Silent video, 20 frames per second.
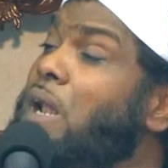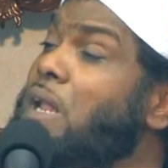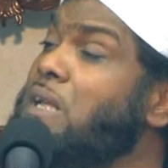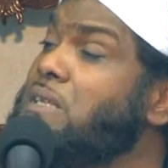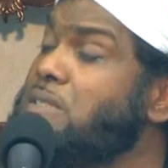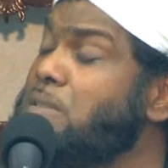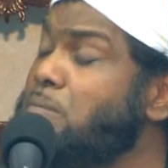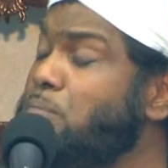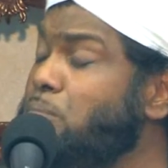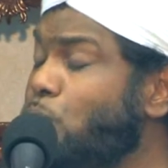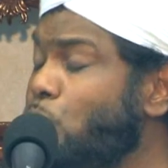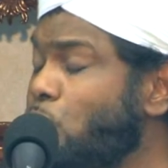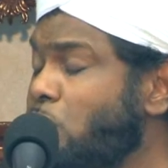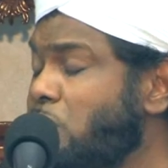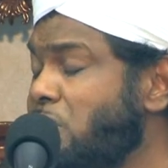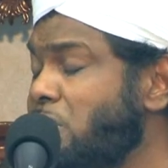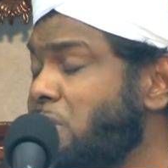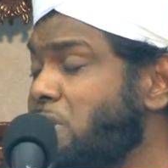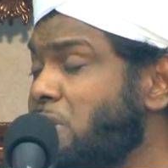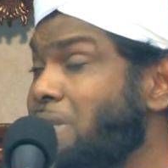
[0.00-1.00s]
is
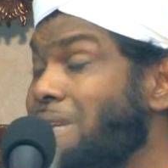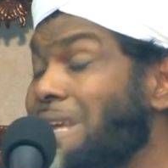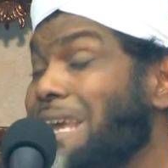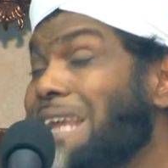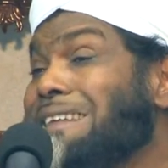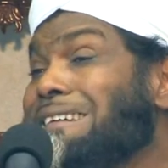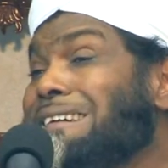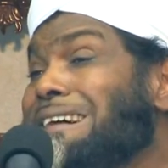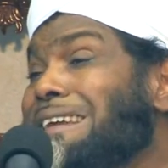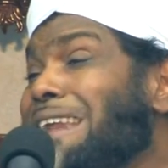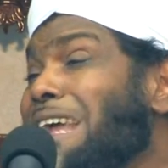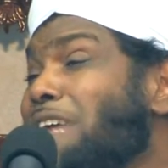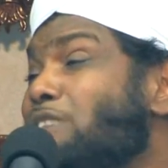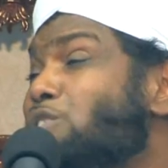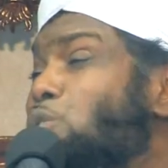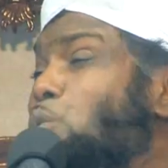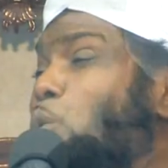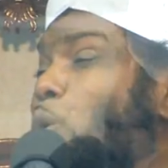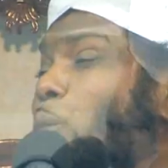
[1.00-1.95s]
important? It connects to our